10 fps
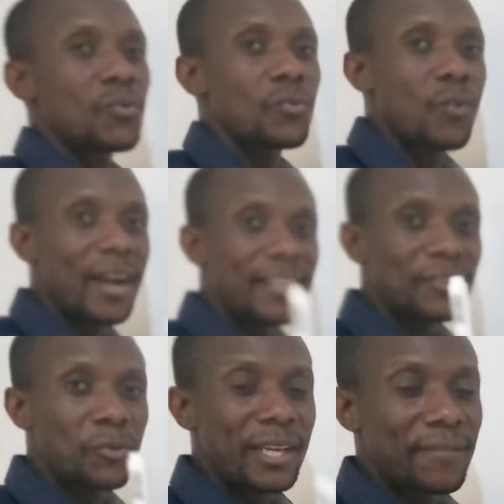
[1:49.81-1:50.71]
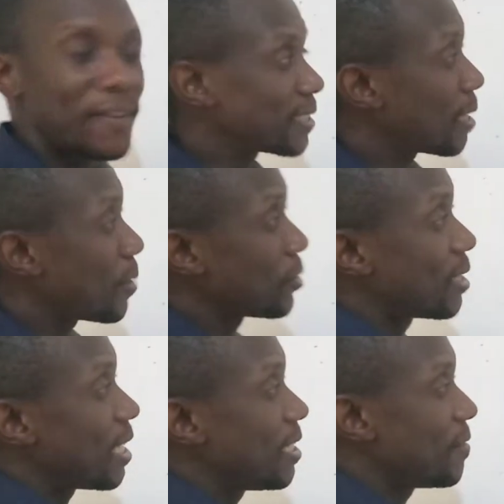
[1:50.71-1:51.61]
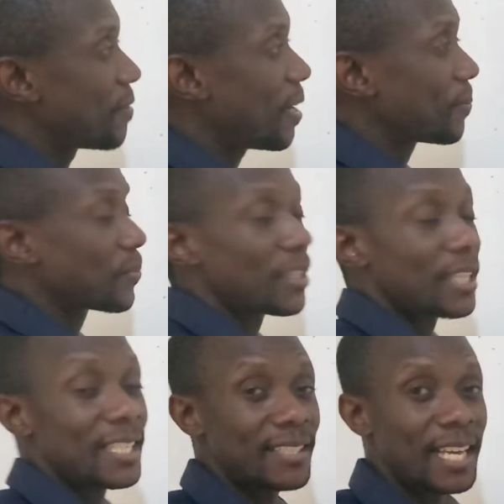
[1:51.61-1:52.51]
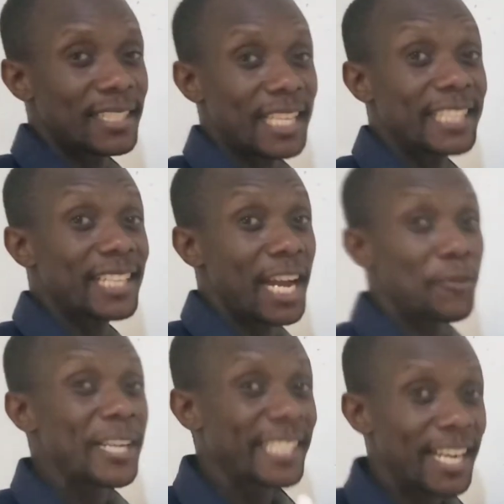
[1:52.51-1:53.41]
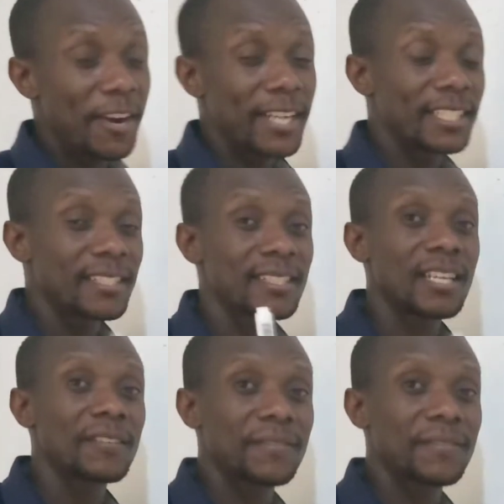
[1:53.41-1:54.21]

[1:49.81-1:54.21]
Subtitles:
One quick fact about the liver is that it can regenerate itself